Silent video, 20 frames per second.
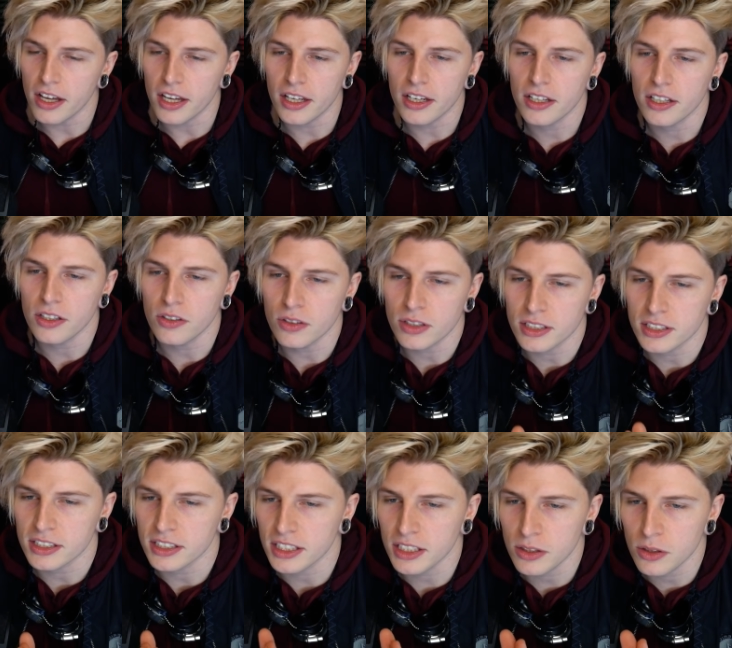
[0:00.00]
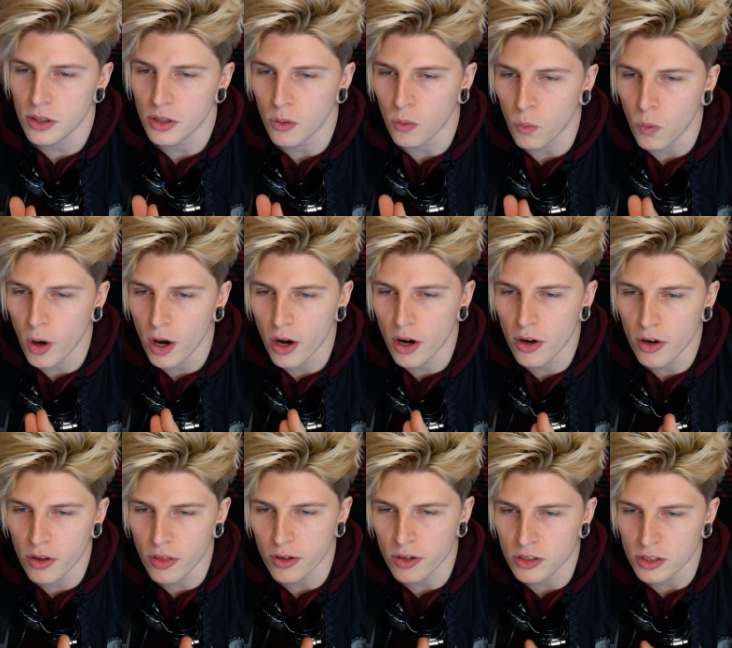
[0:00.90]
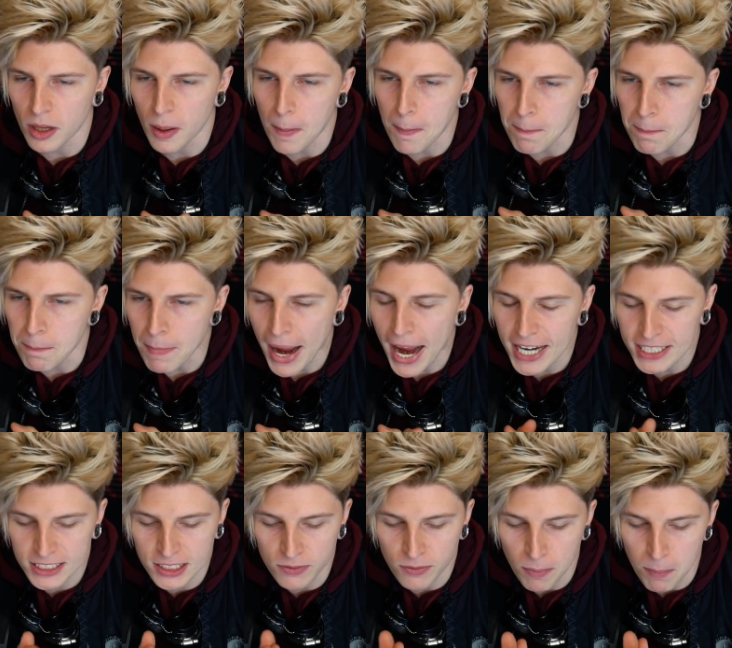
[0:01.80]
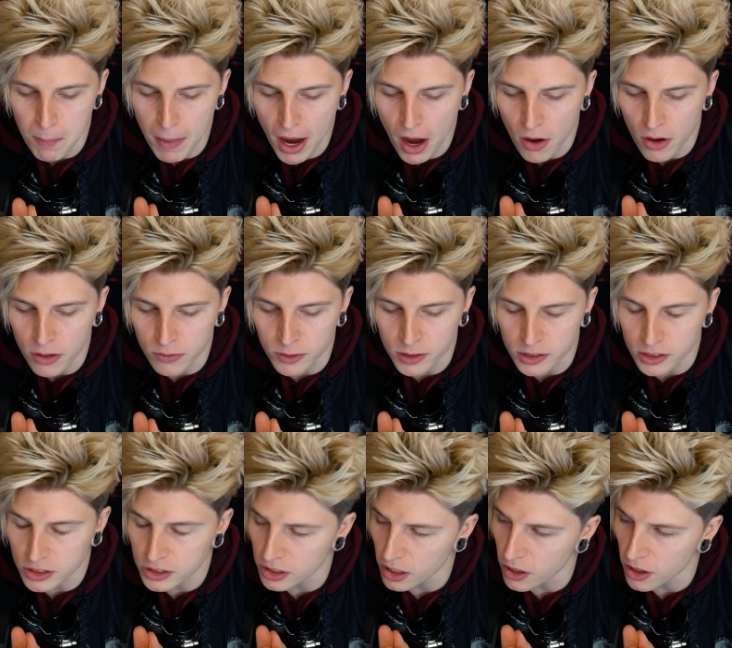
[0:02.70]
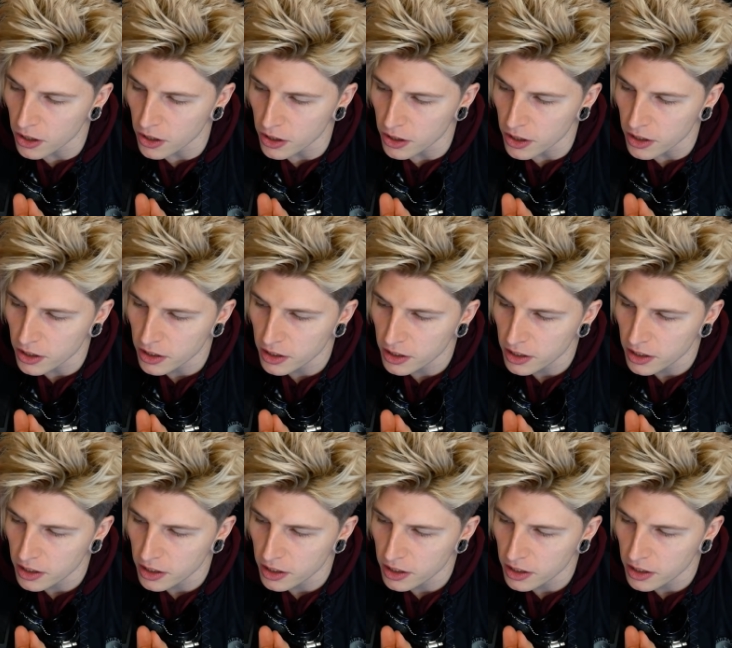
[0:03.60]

it, you can see where there's a massive amount of concern